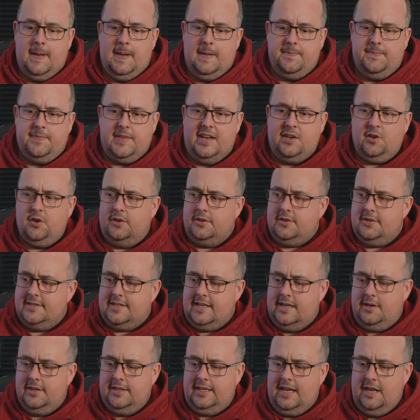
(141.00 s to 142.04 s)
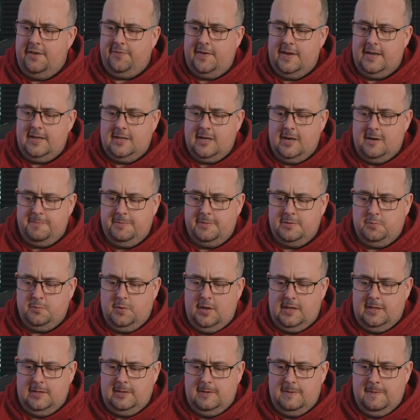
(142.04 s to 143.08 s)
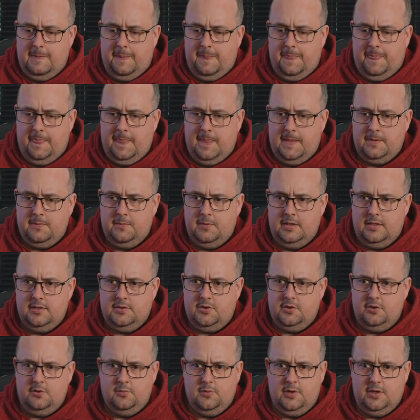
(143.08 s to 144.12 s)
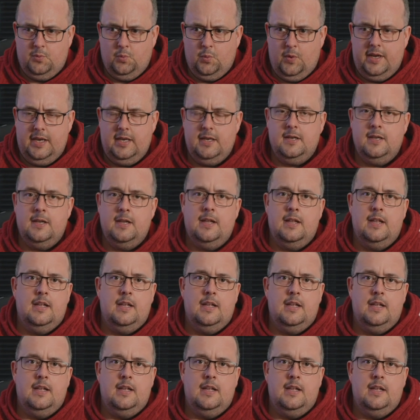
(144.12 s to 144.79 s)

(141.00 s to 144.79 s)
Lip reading: They knocked us out of the FA Cup as well, a 2-1 win.